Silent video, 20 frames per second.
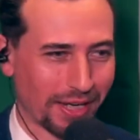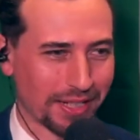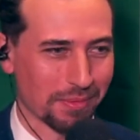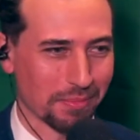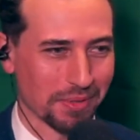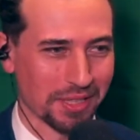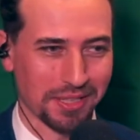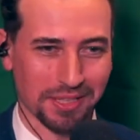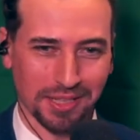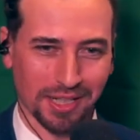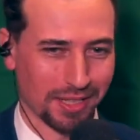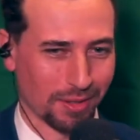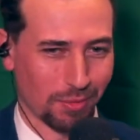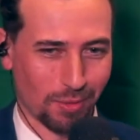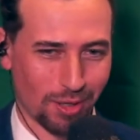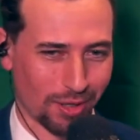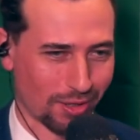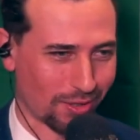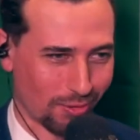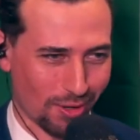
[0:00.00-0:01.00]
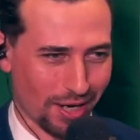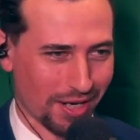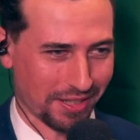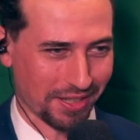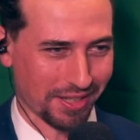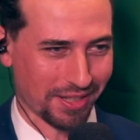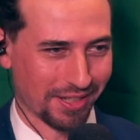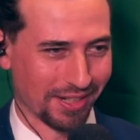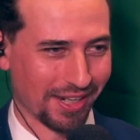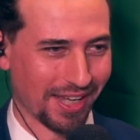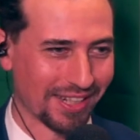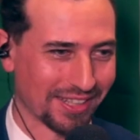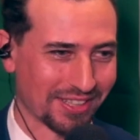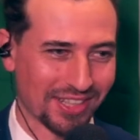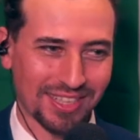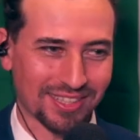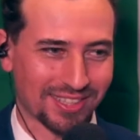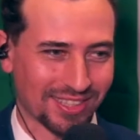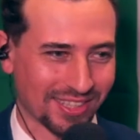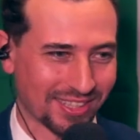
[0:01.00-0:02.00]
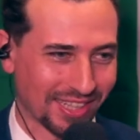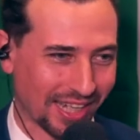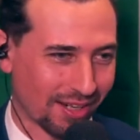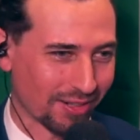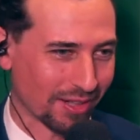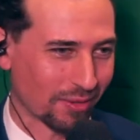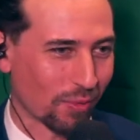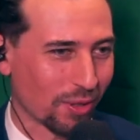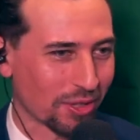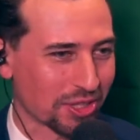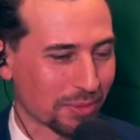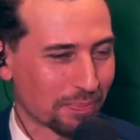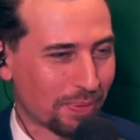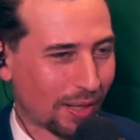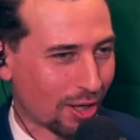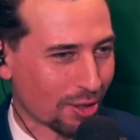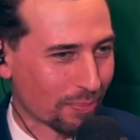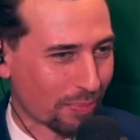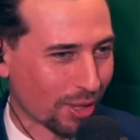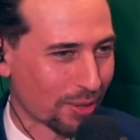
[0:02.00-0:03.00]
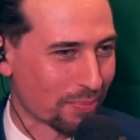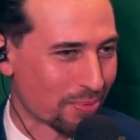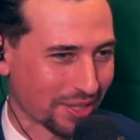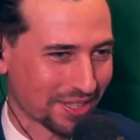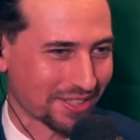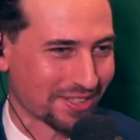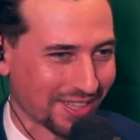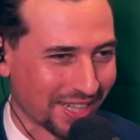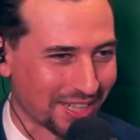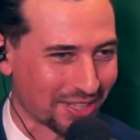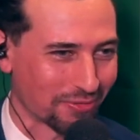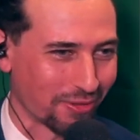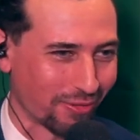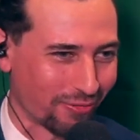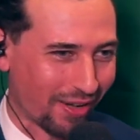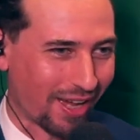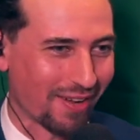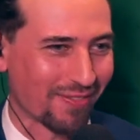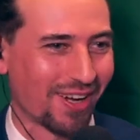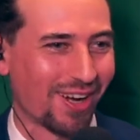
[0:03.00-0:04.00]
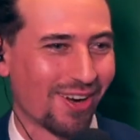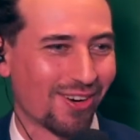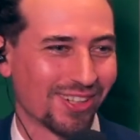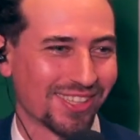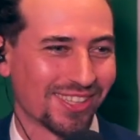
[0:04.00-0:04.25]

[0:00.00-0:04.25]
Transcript: a meeting and I walk right in and just sit down and watch a PowerPoint presentation for 5 hours.